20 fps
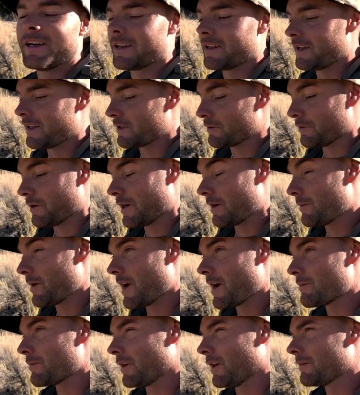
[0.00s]
That's why I'm
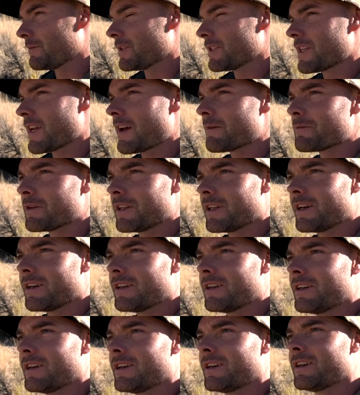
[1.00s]
happy. I'm just happy
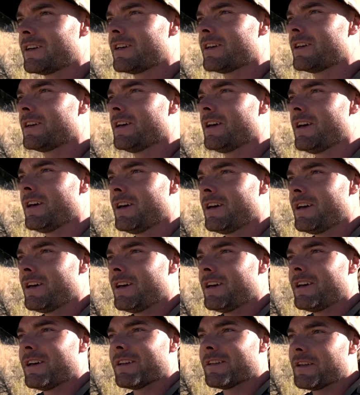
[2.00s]
that
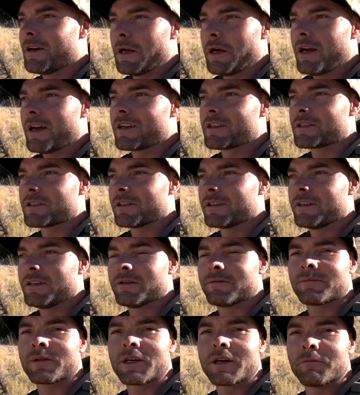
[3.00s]
that I
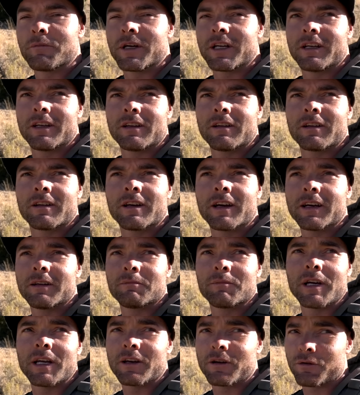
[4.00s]
actually committed. I
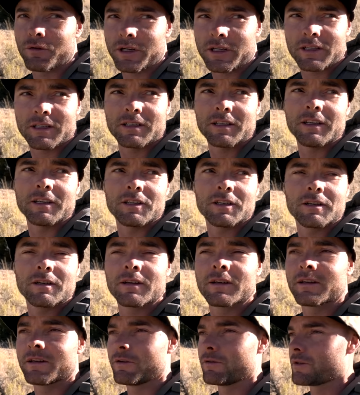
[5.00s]
made a quick decision.
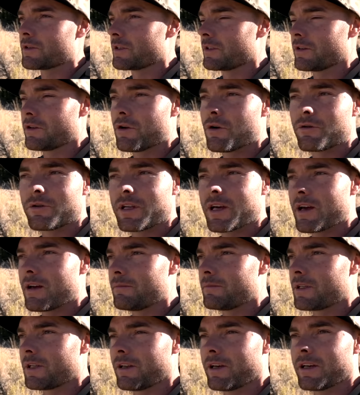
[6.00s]
There was no
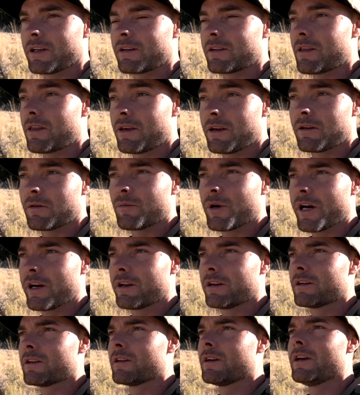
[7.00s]
time to like think about
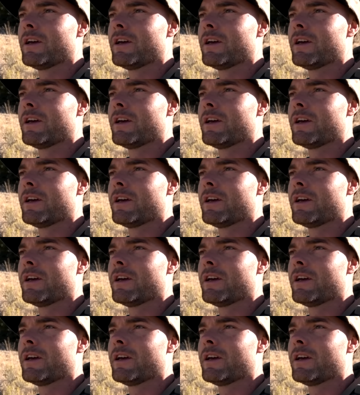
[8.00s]
it.